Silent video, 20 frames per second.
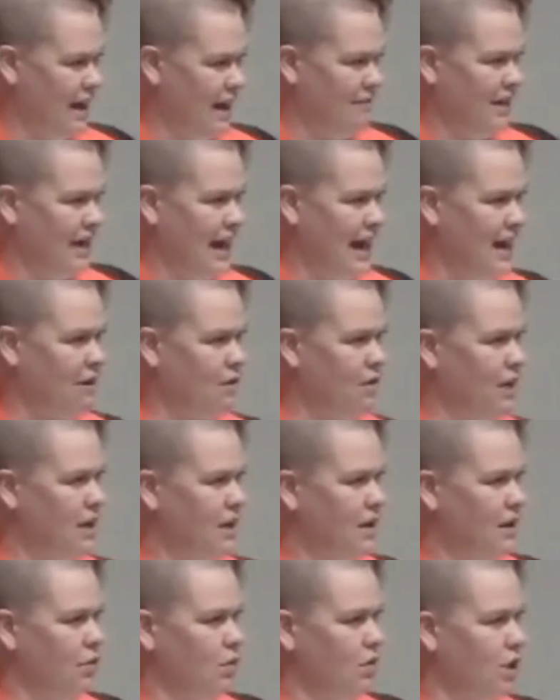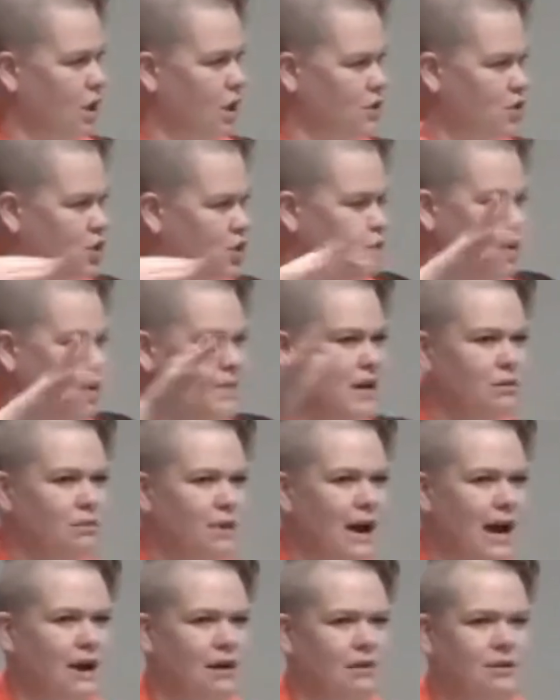inherited or are swimming
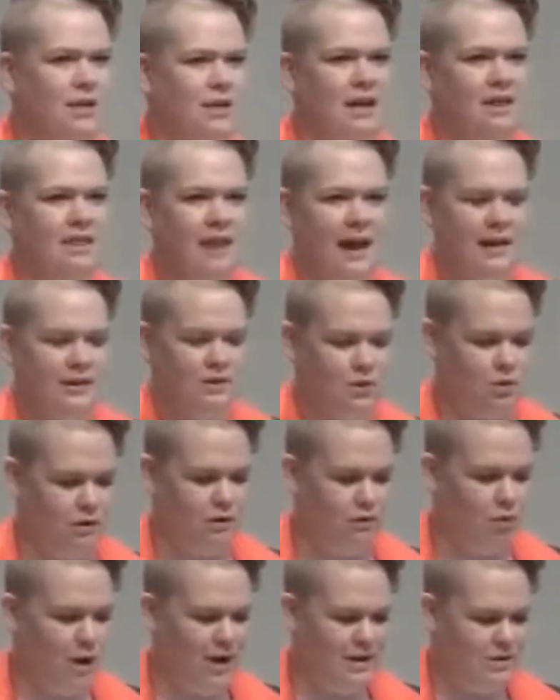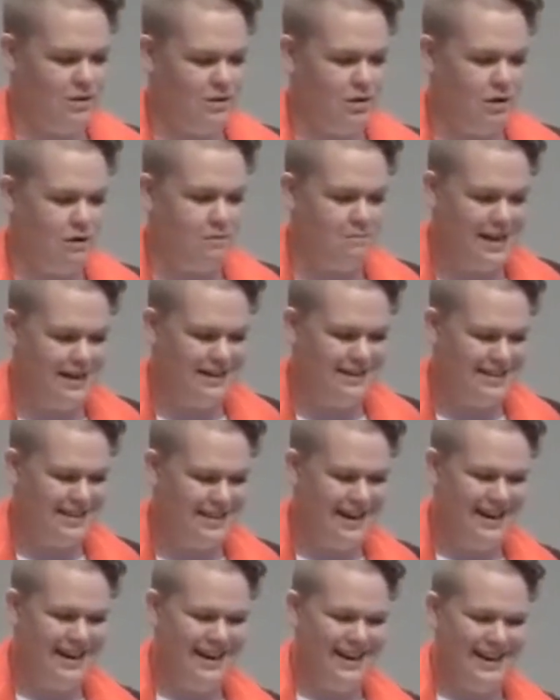around in that sort of Western
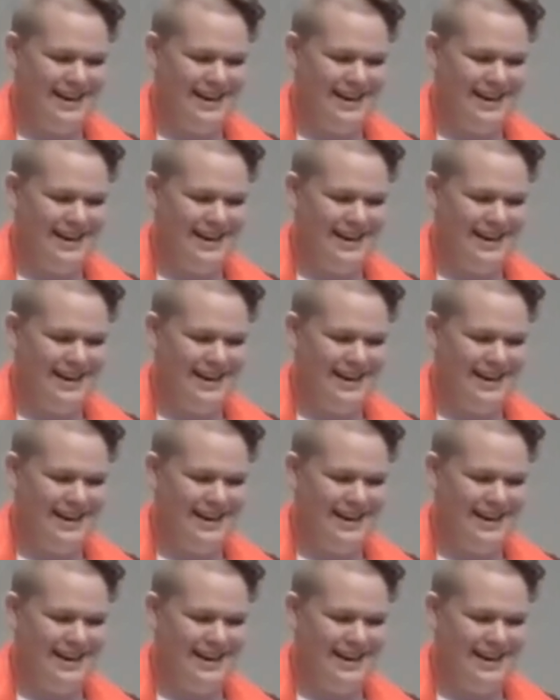mindset,